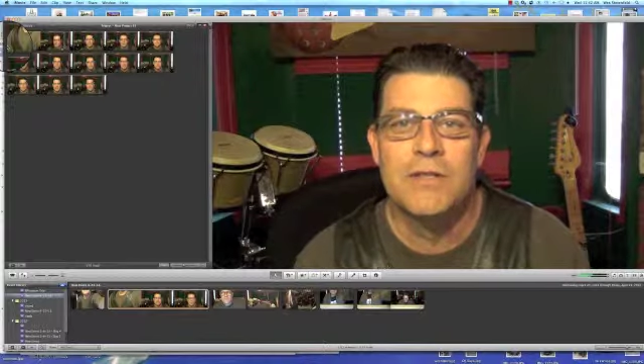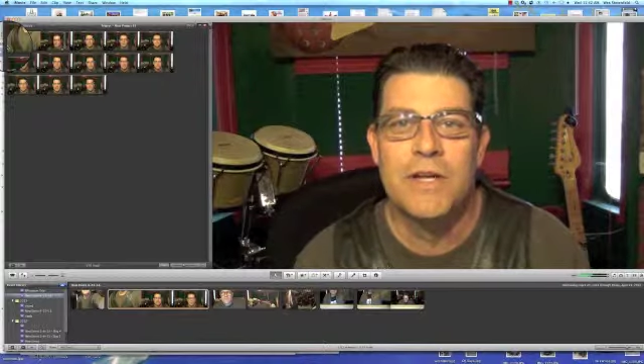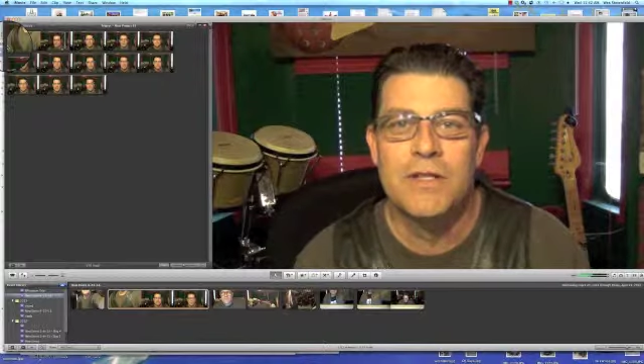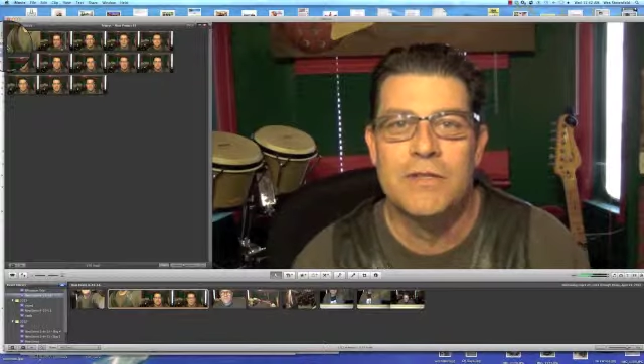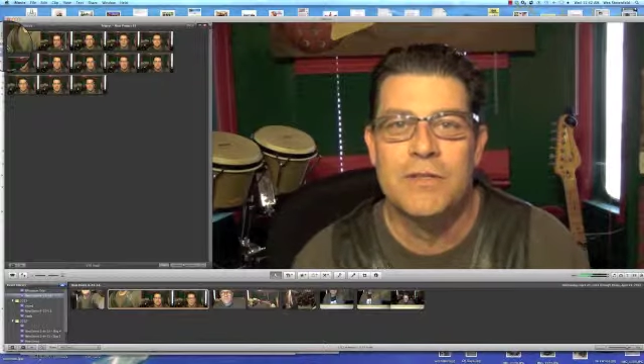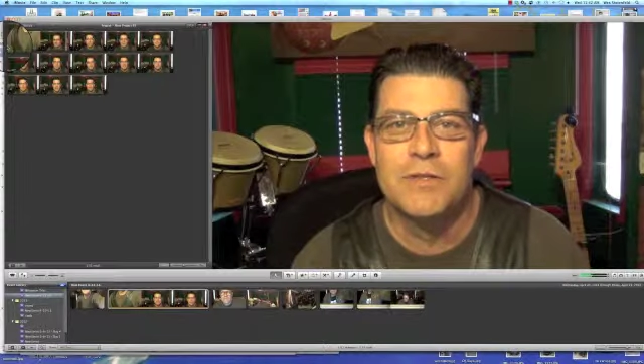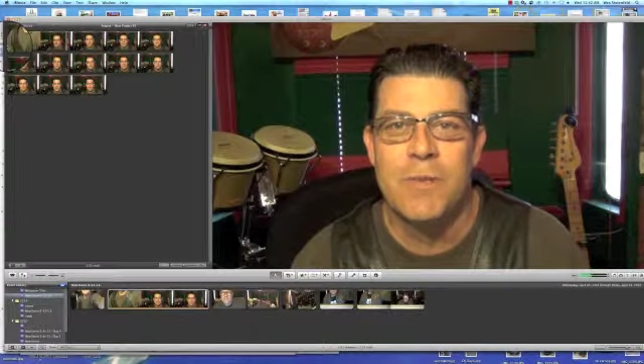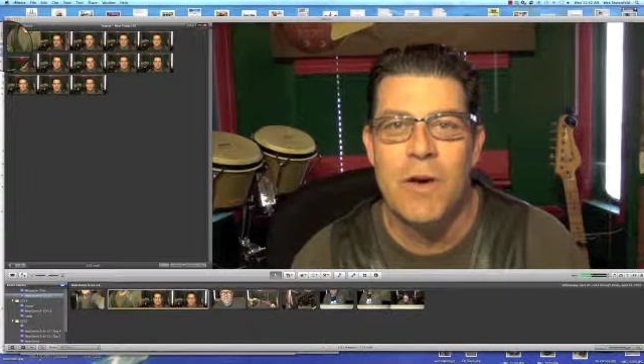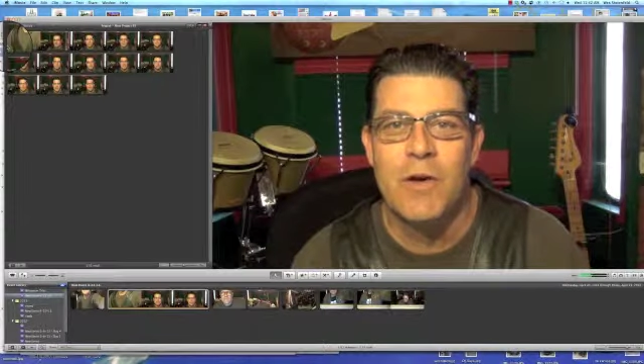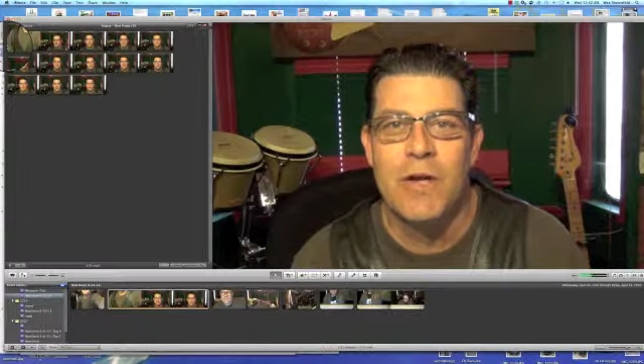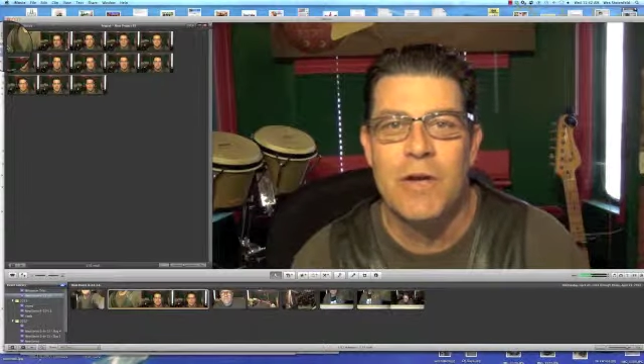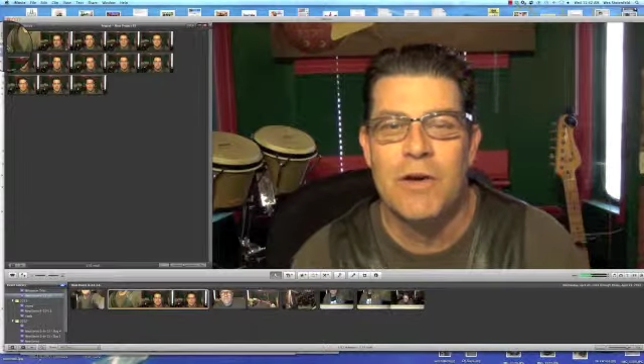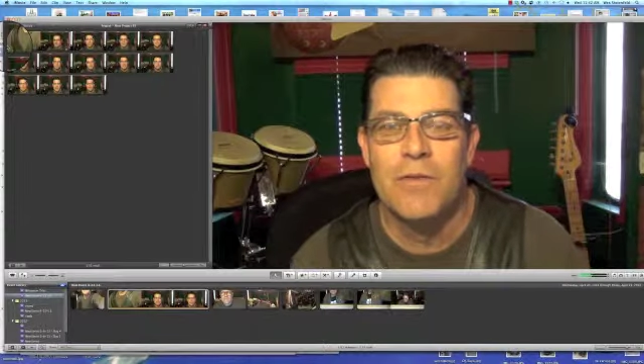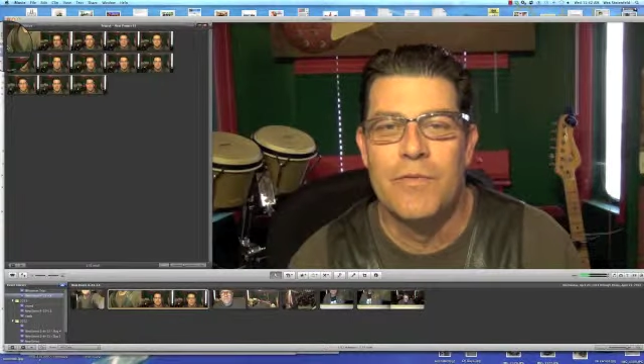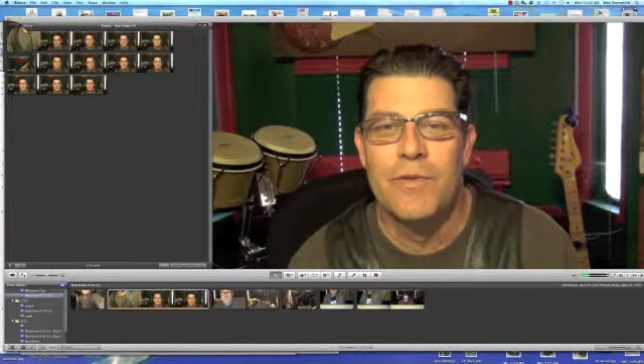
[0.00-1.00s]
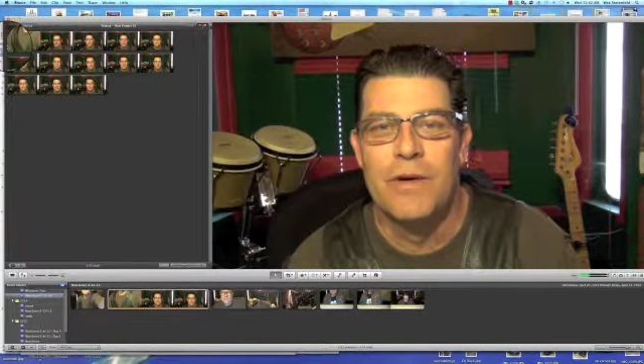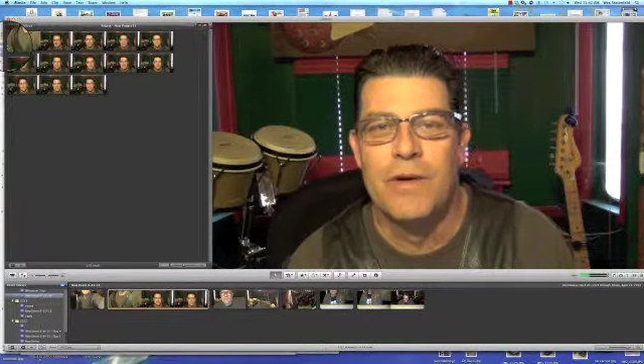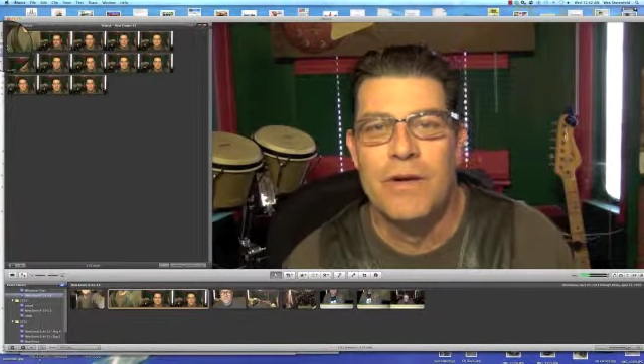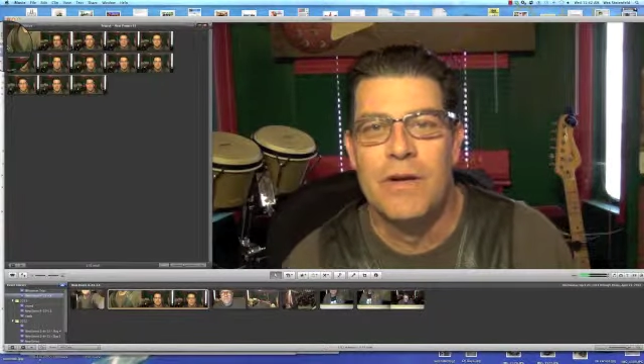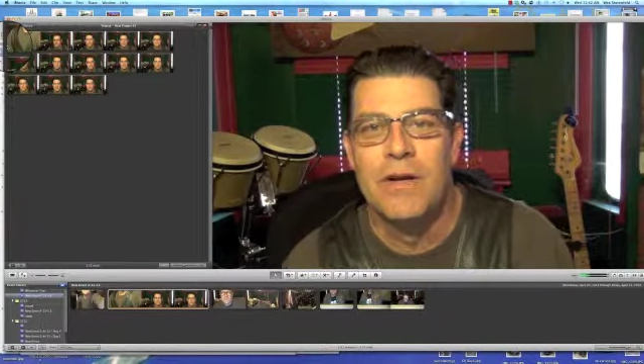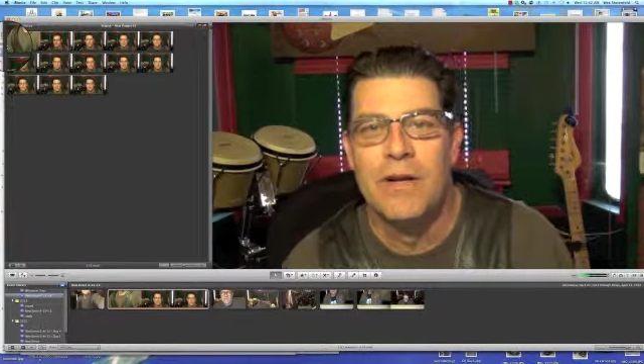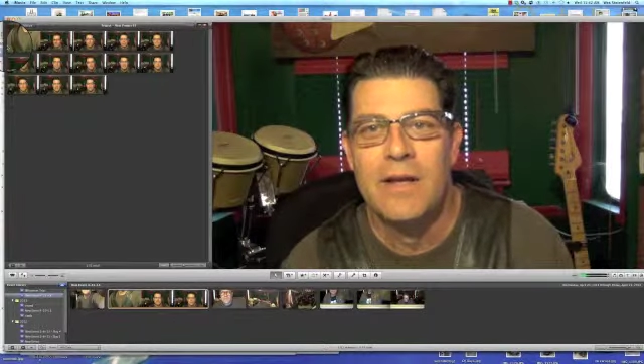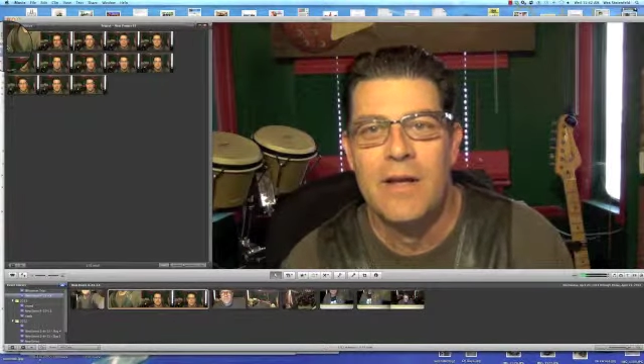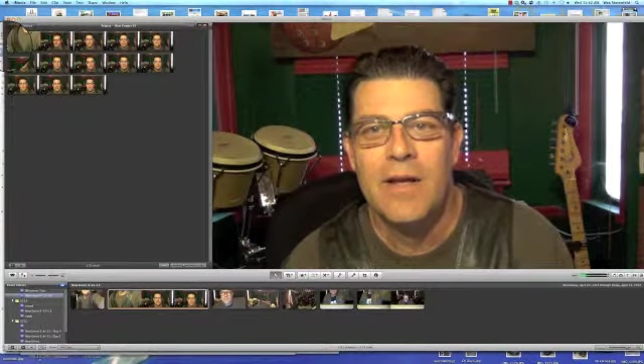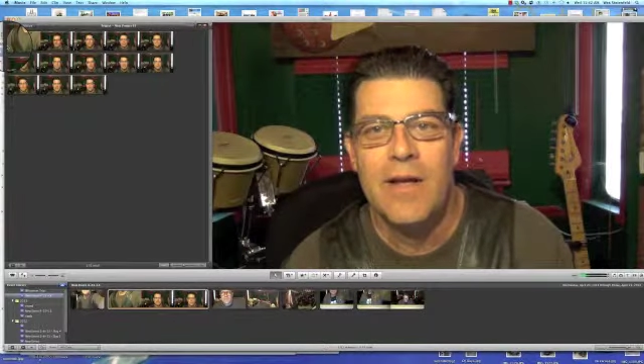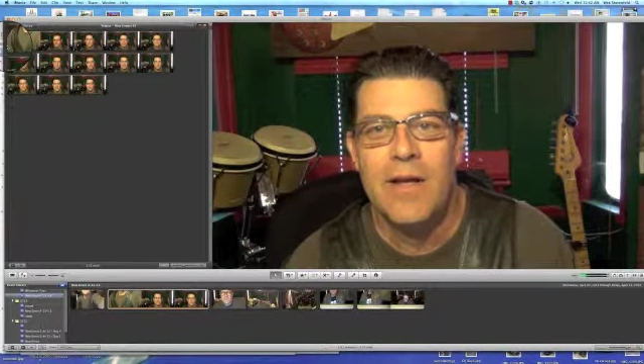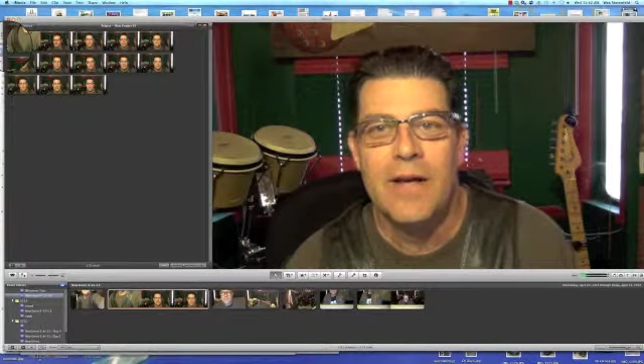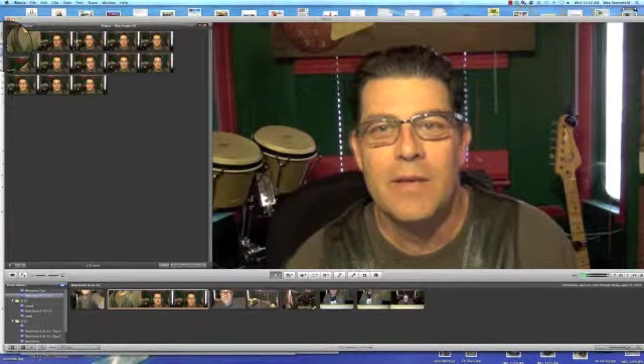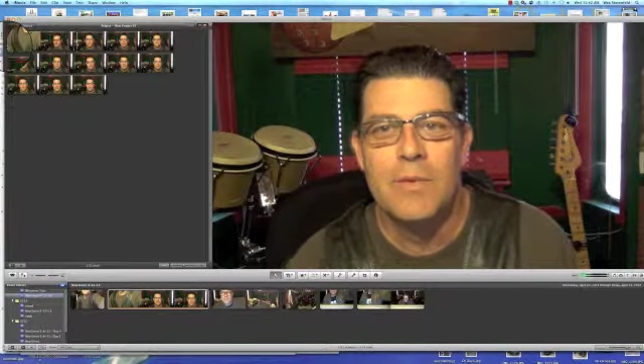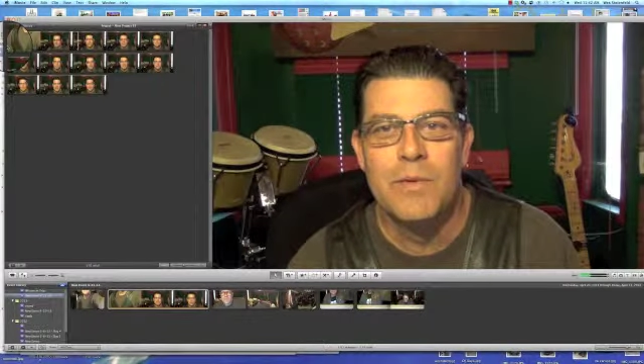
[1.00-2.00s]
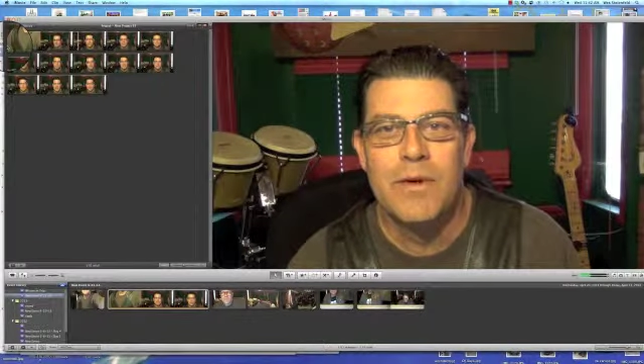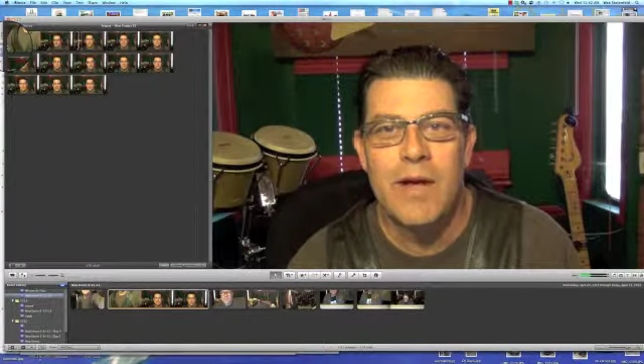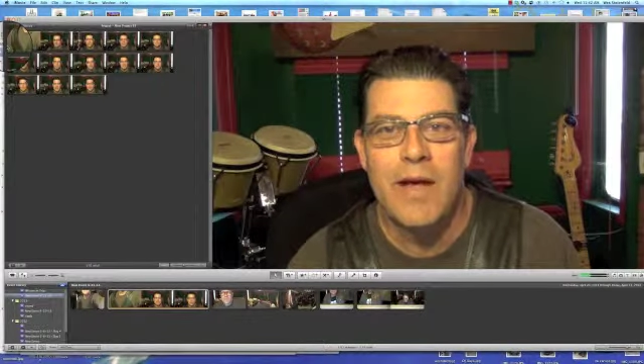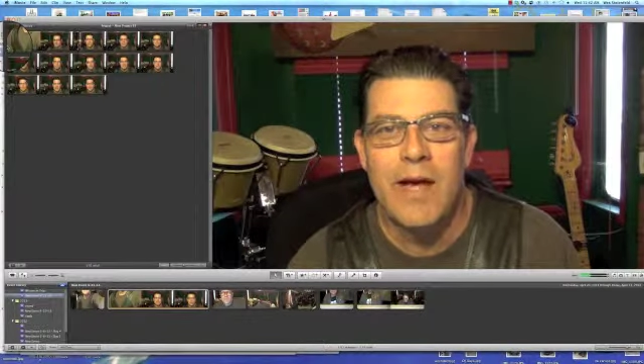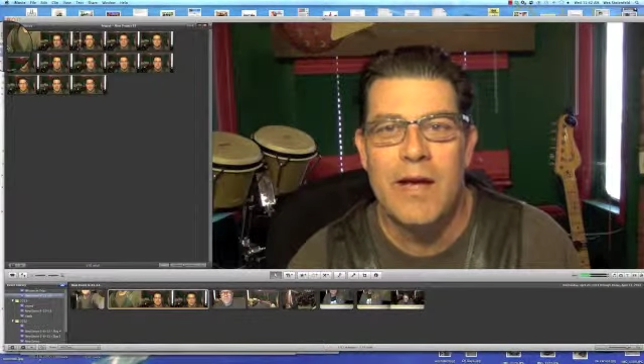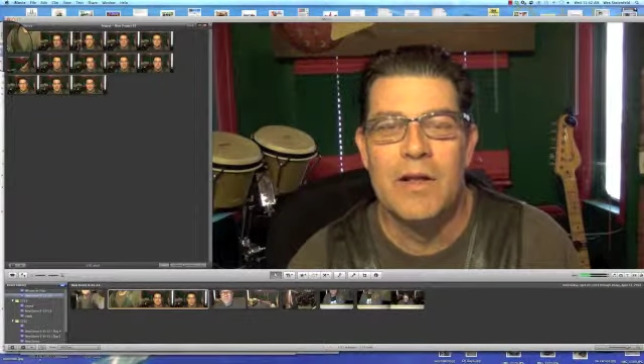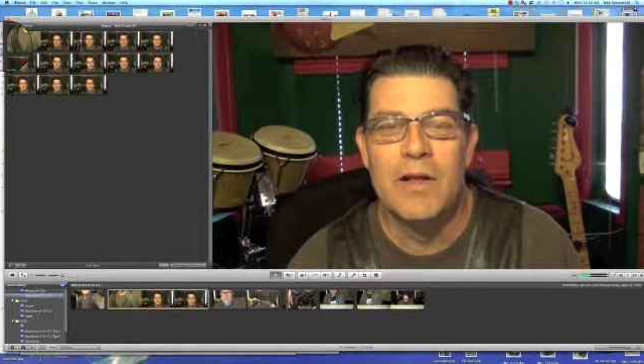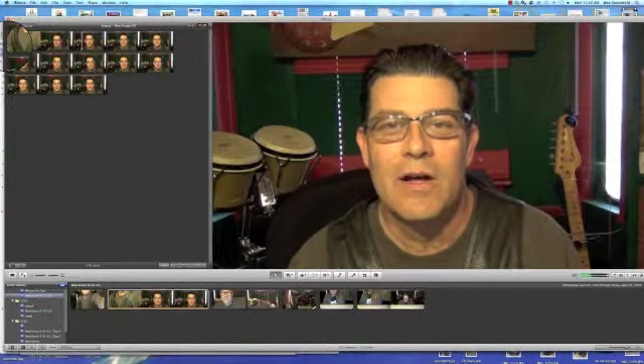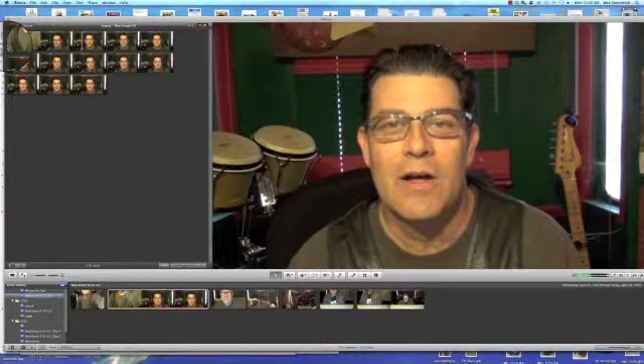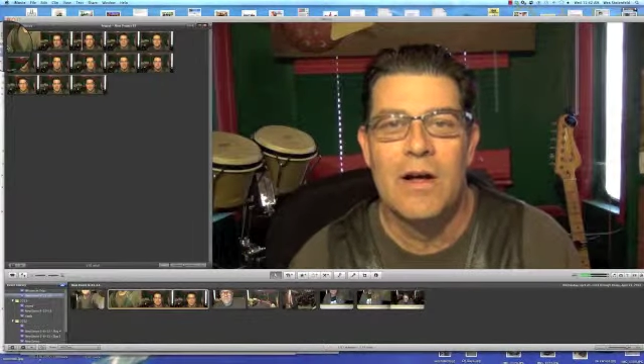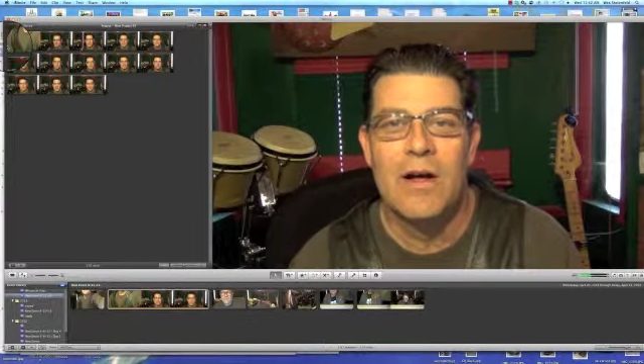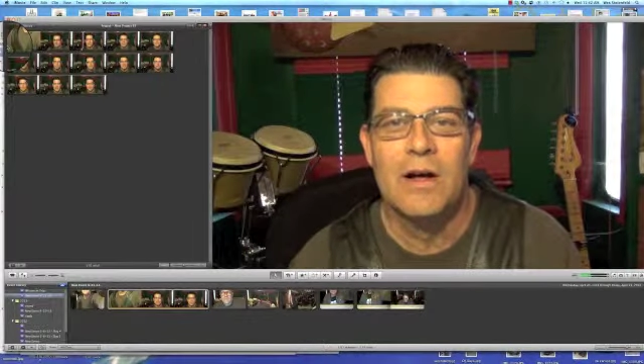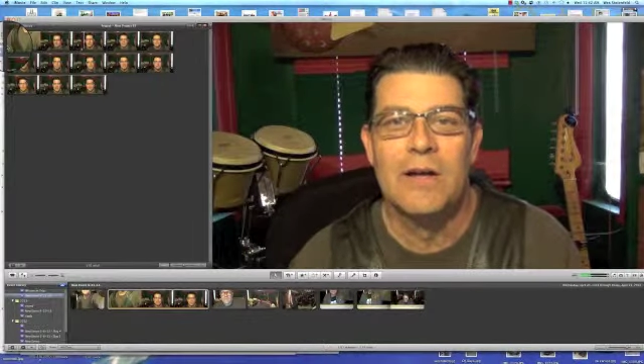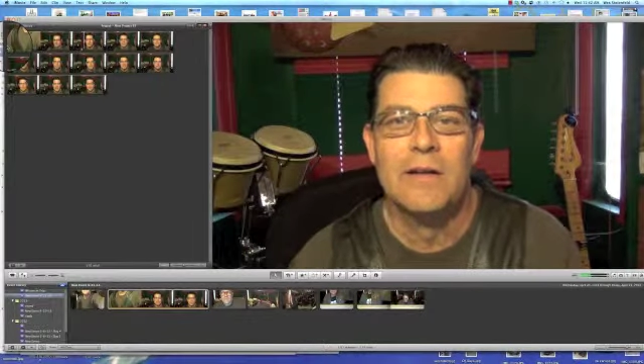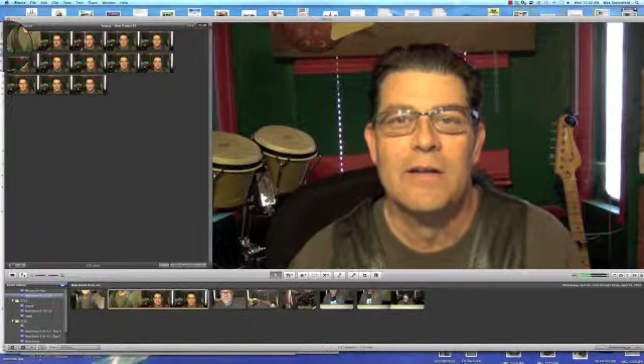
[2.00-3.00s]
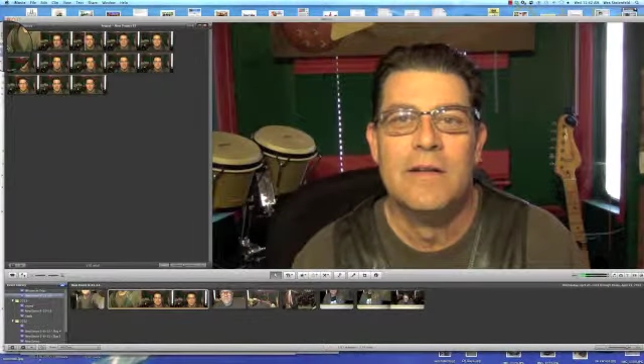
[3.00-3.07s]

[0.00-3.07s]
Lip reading: testimonial for Edward Aguilar,